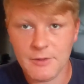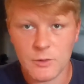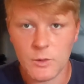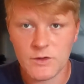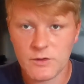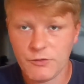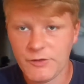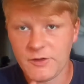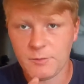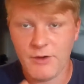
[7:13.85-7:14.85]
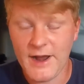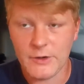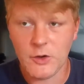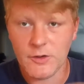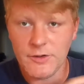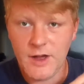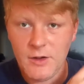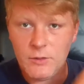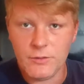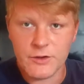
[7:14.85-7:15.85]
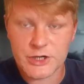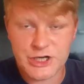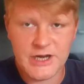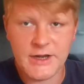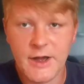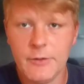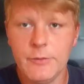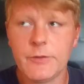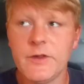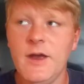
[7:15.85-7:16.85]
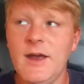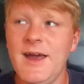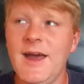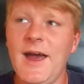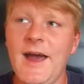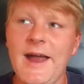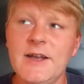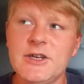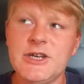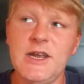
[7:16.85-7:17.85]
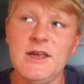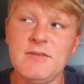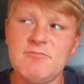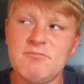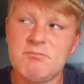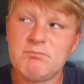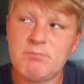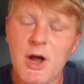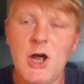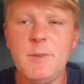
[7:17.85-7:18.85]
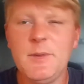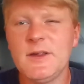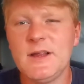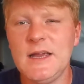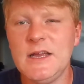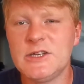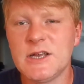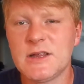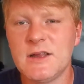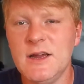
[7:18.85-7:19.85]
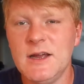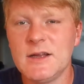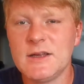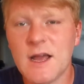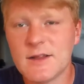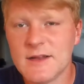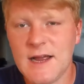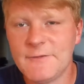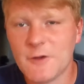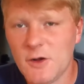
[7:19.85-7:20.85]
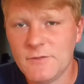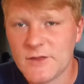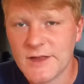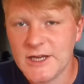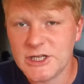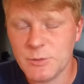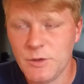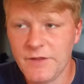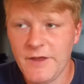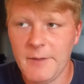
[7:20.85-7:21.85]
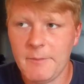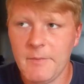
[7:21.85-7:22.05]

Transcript: What does Chris Pratt not know that she knows? And she purposely just doesn't have the conversation with him.